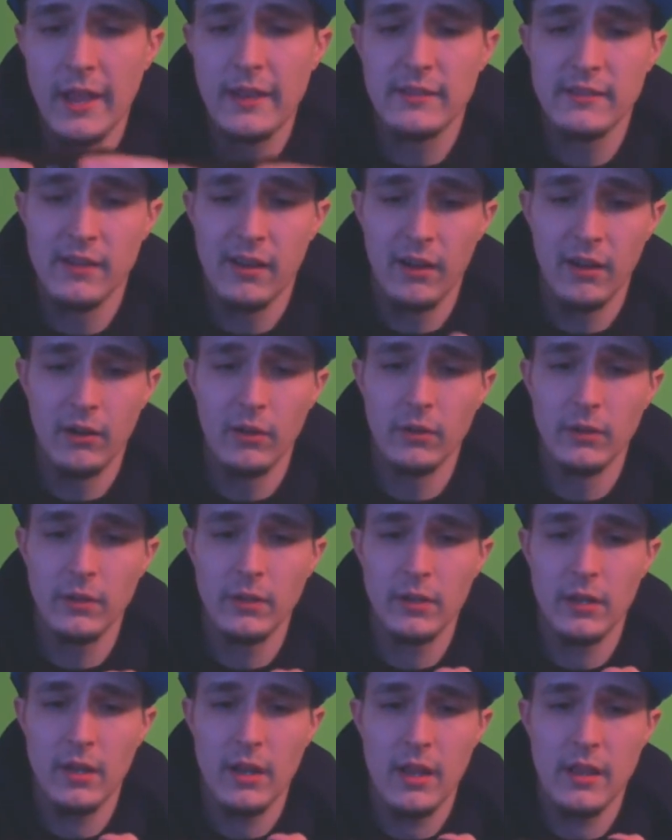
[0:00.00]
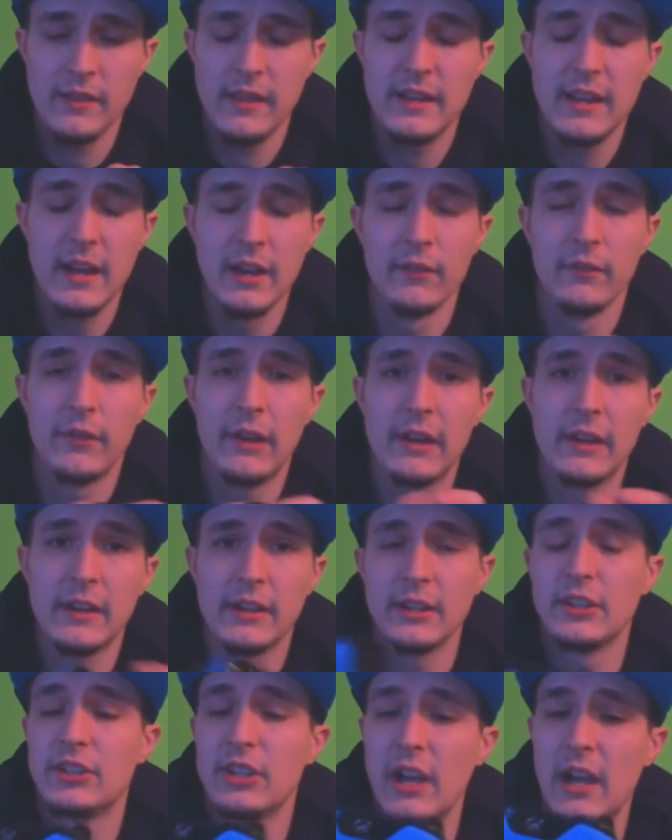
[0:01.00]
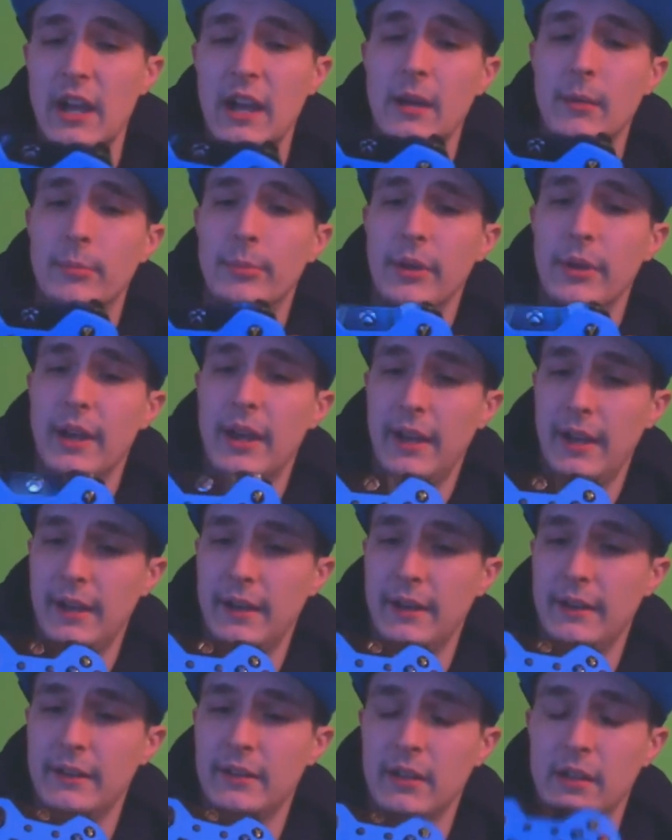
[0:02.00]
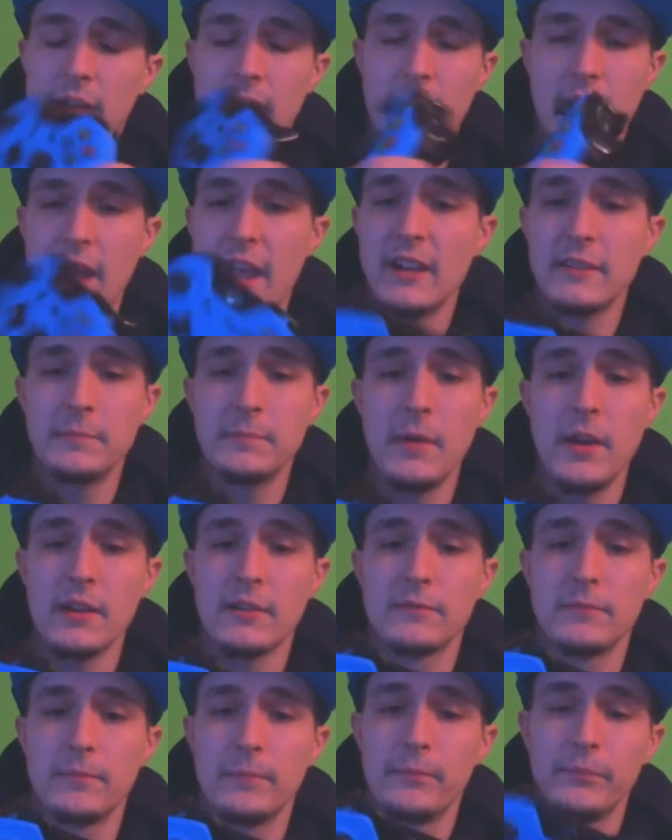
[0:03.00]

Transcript: So they did a very good job, and Xbox